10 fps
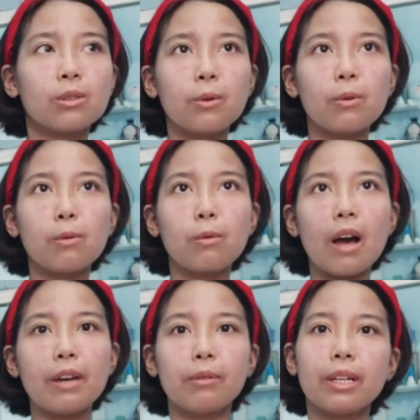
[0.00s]
So
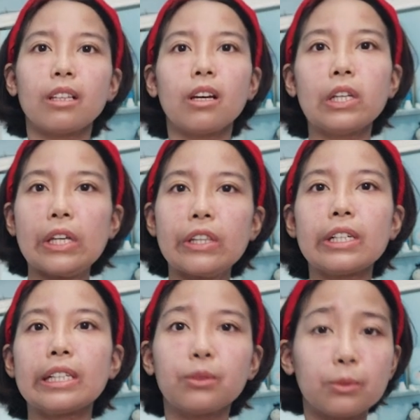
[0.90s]
I wait
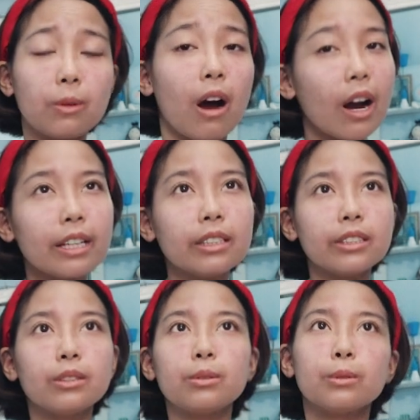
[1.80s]
another 2
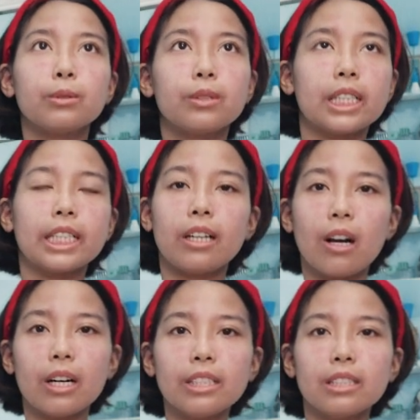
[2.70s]
hours, 2 to 3
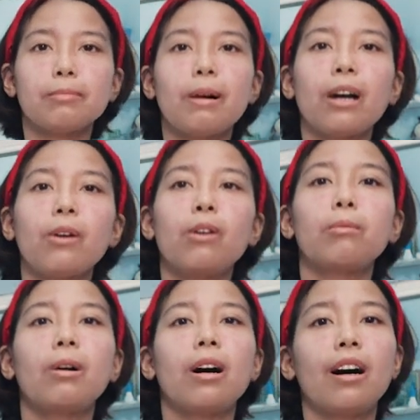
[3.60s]
hours bago
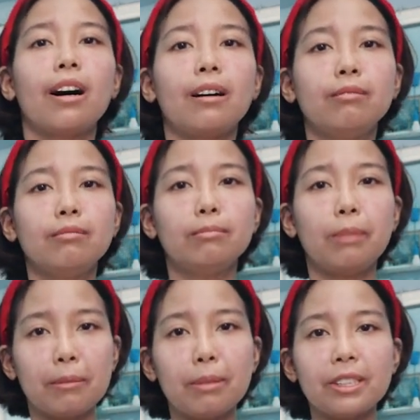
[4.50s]
ako
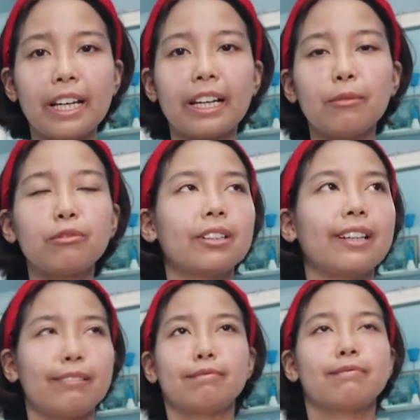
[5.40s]
makapagpa-check up for
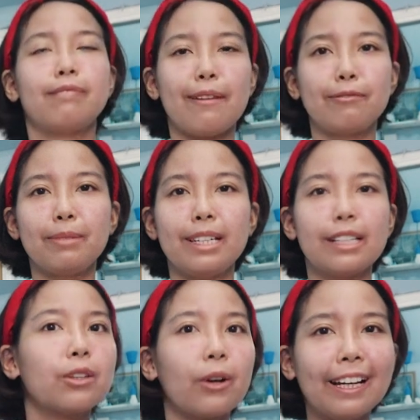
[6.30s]
like 5
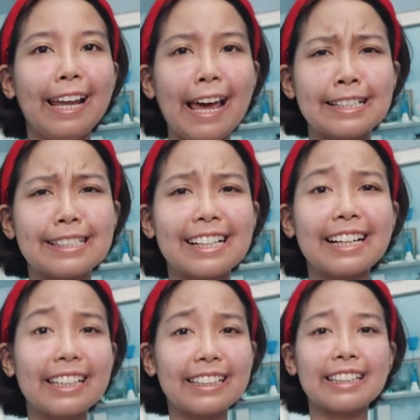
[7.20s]
minutes or less.
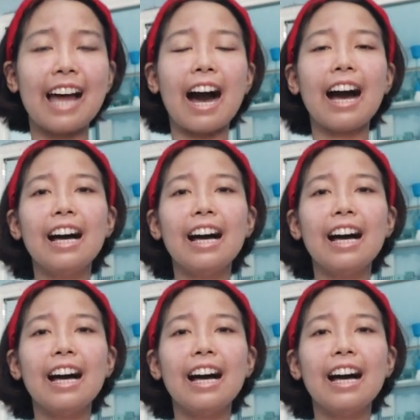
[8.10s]
Saglit lang.